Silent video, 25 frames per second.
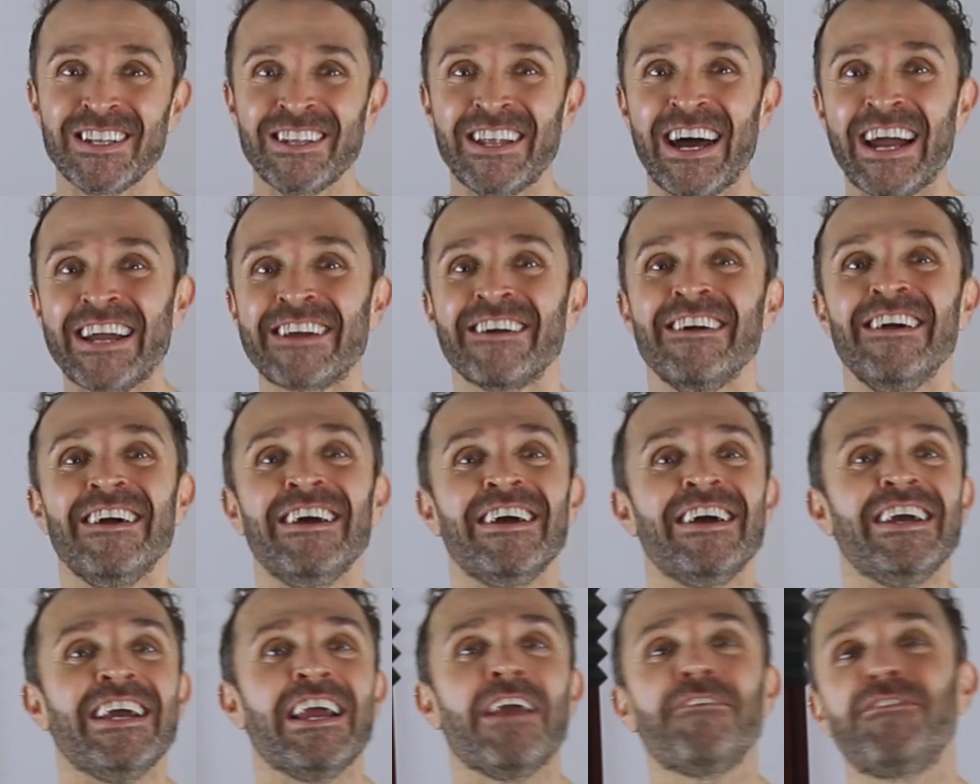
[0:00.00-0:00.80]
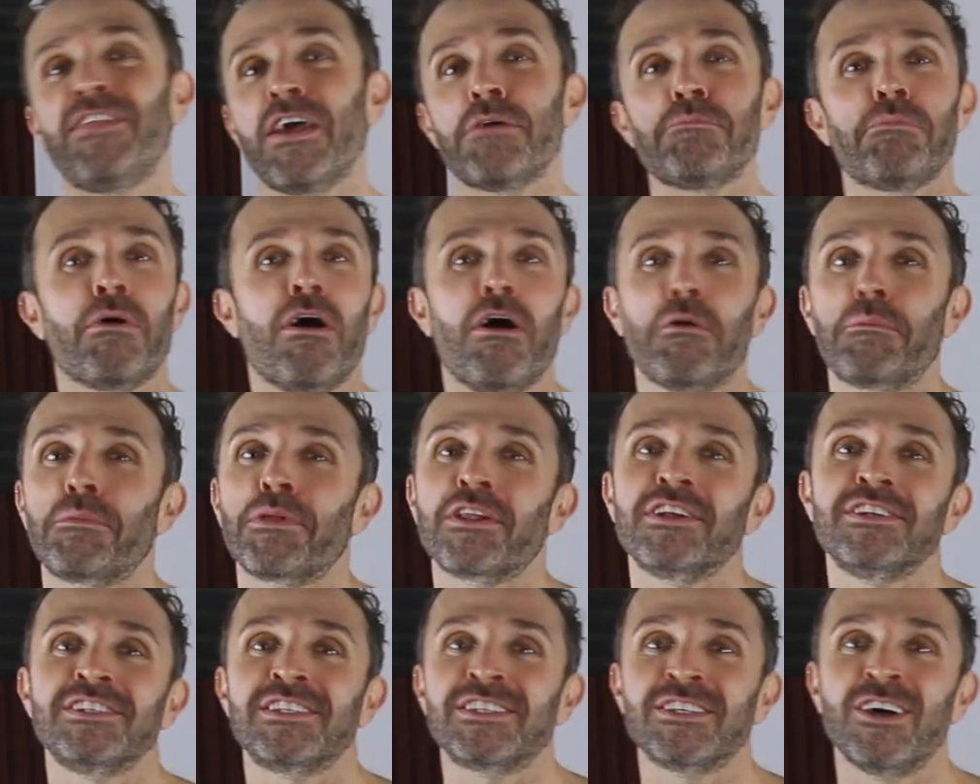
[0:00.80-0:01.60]
Like, if they're
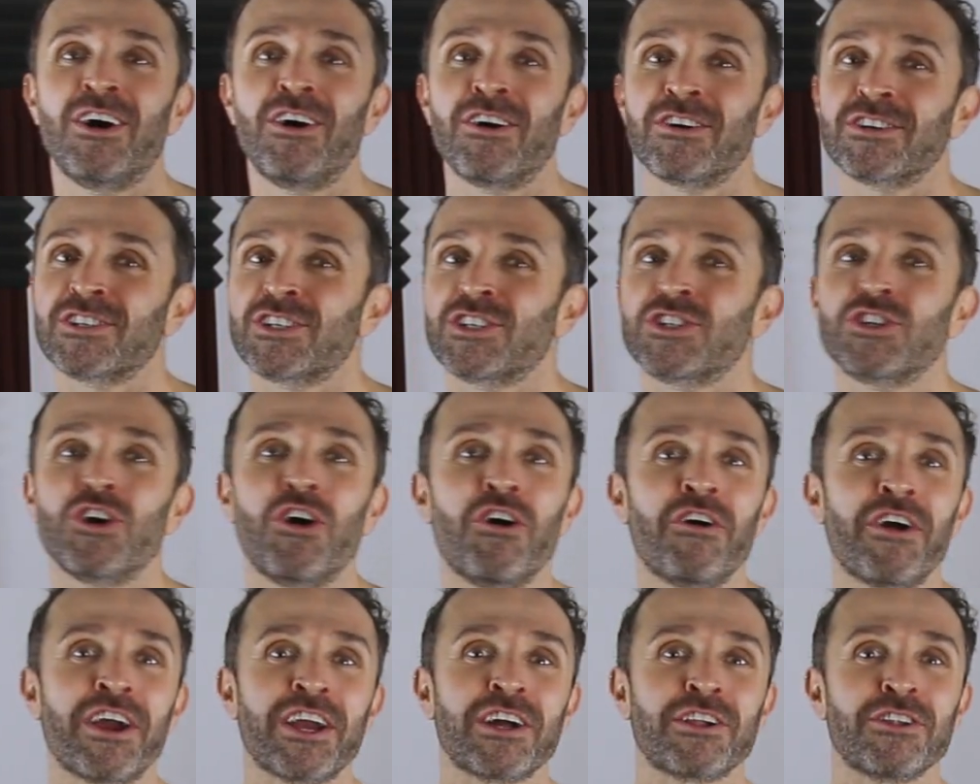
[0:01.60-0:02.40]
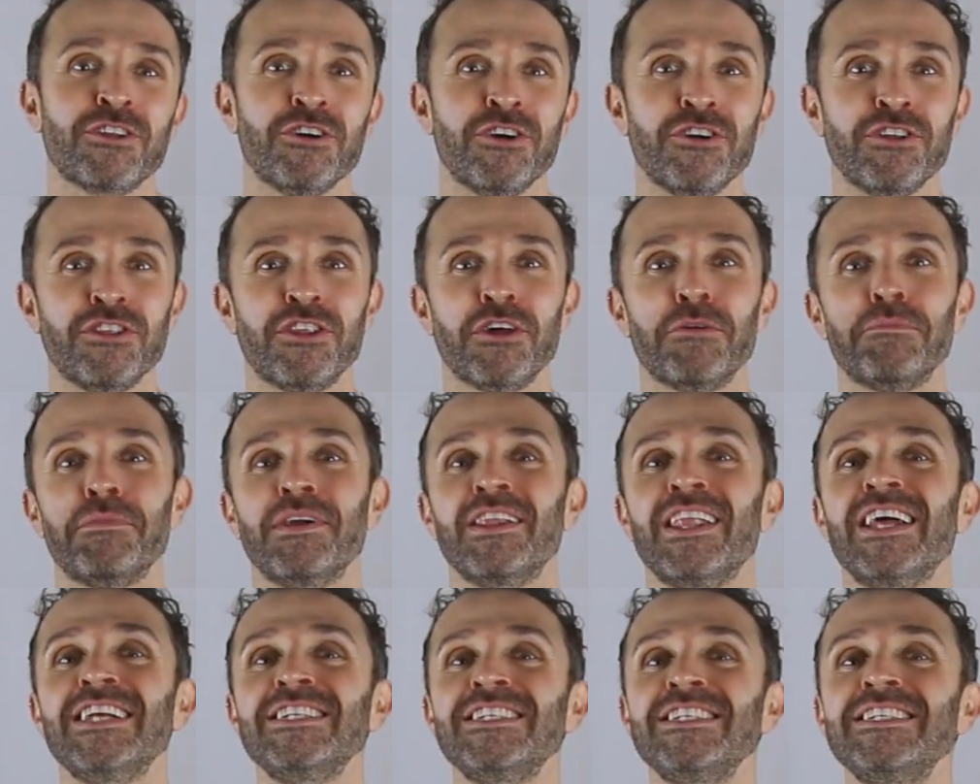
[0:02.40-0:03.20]
popular songs, sure, include them. But
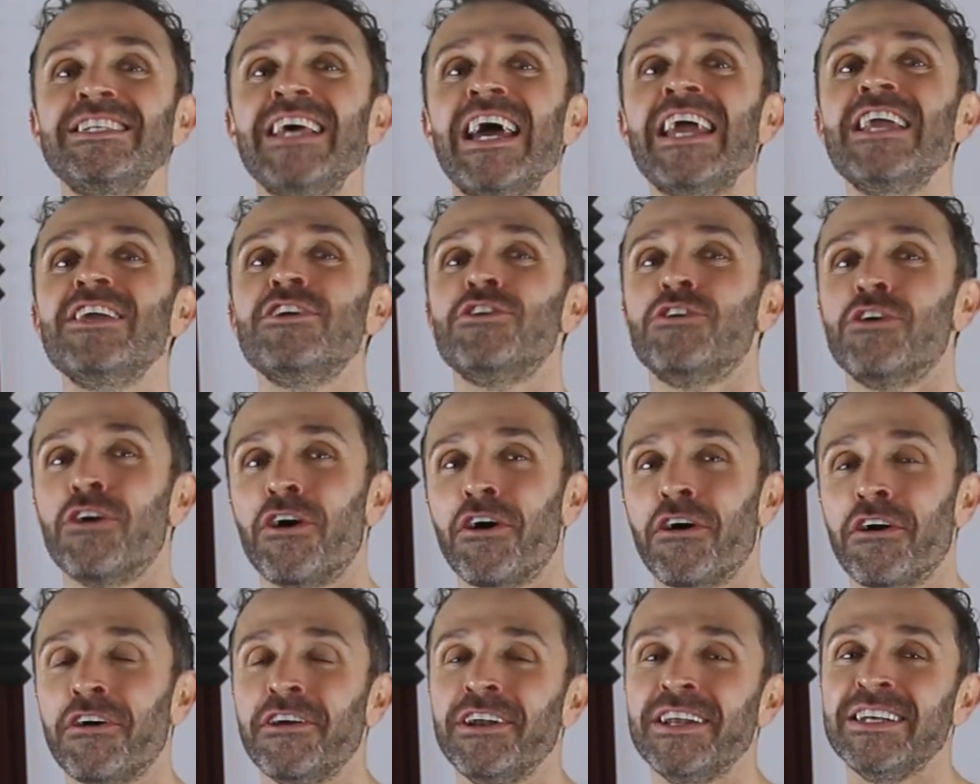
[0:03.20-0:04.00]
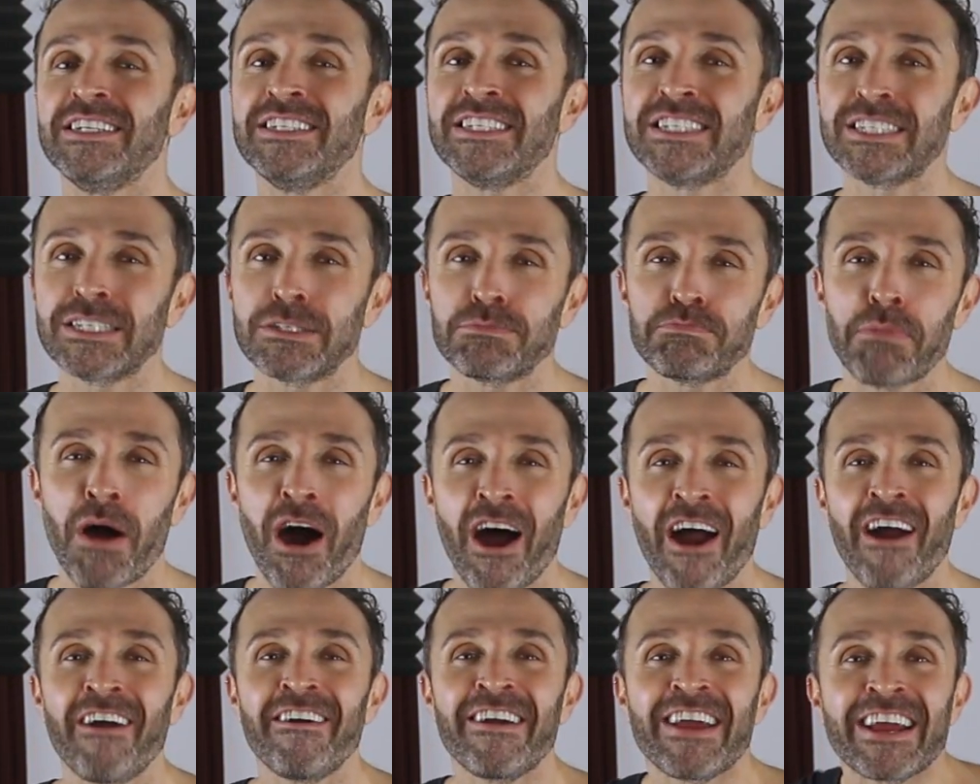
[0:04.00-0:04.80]
let's say you're an
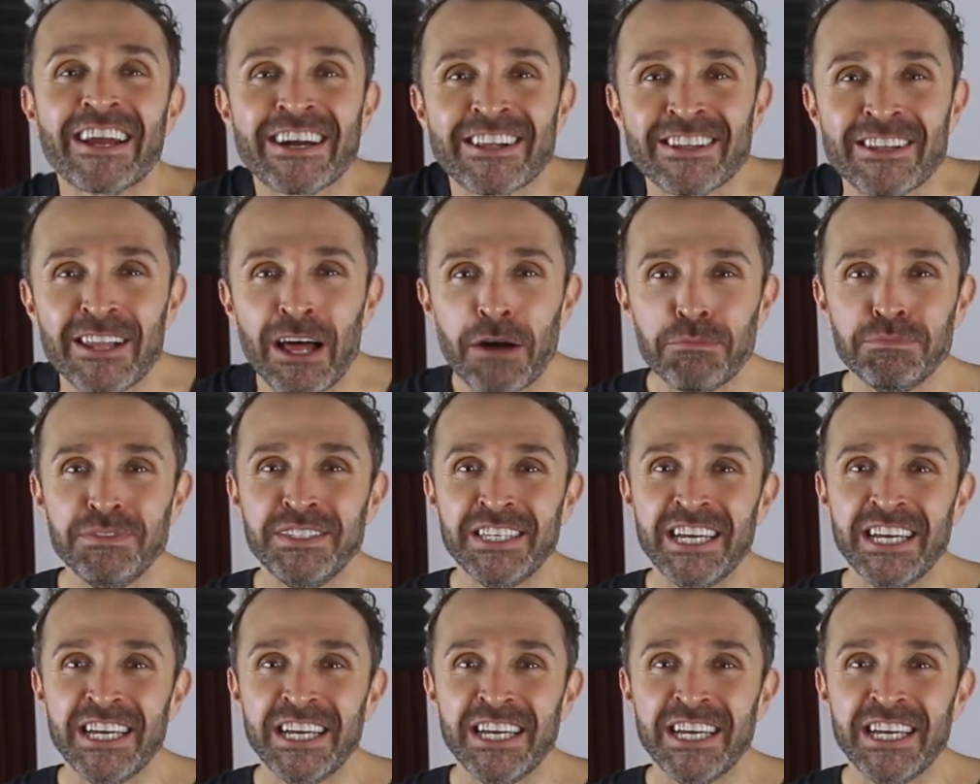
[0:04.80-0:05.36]
inspiring club